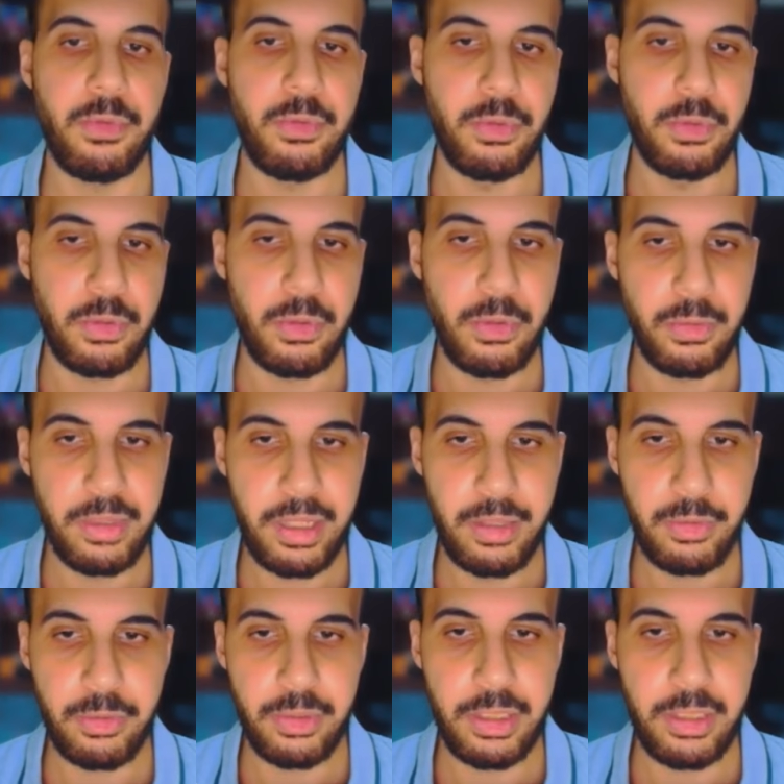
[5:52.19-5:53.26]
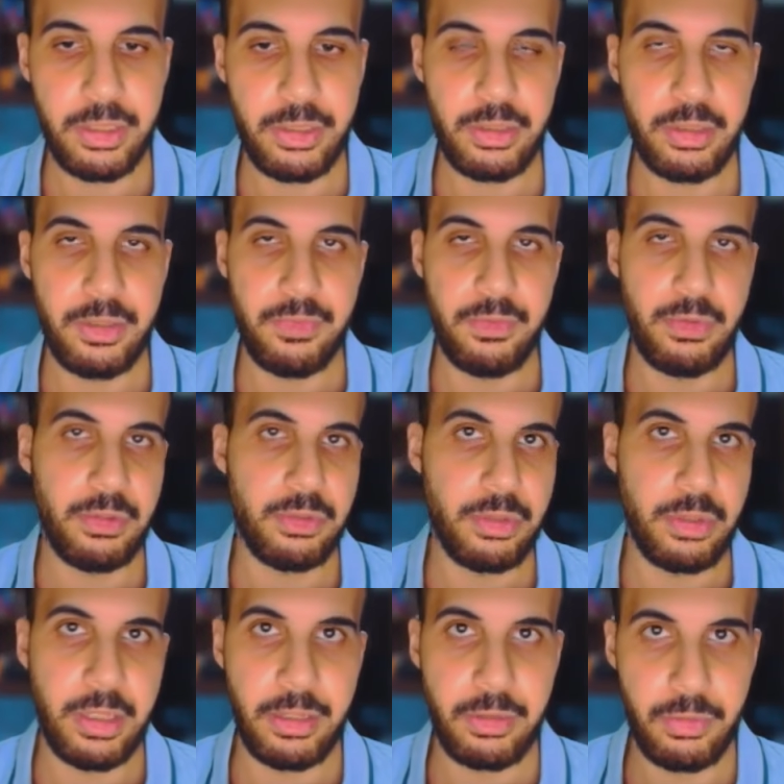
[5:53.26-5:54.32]
on your cold outreach, if you are
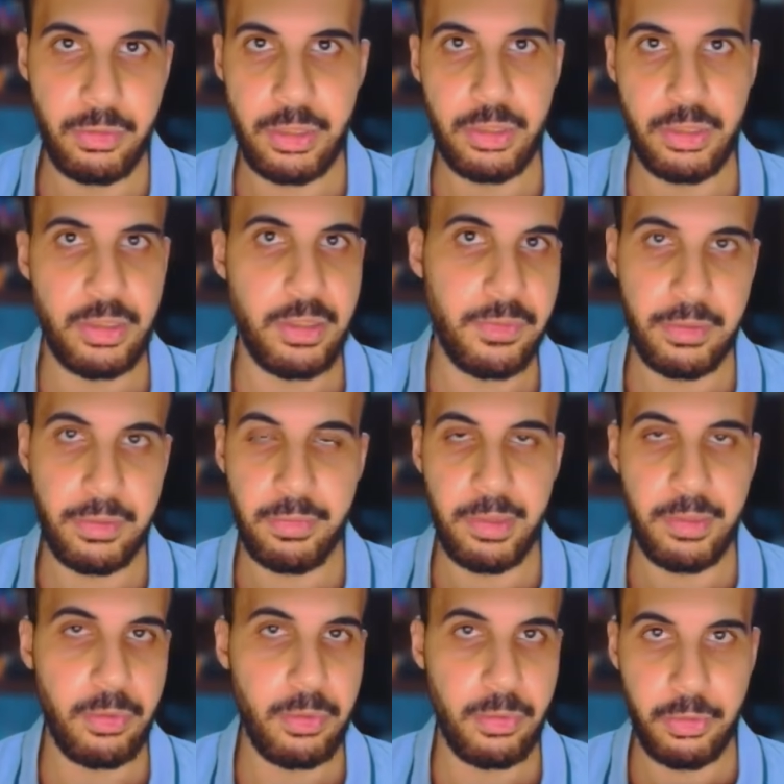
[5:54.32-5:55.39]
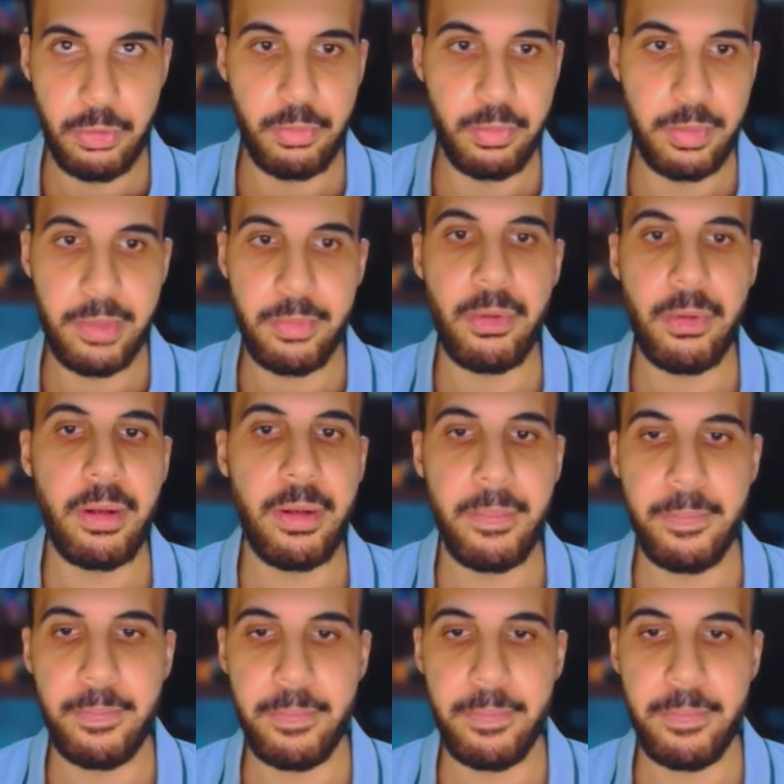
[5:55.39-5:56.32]
trying to reach different people or new people.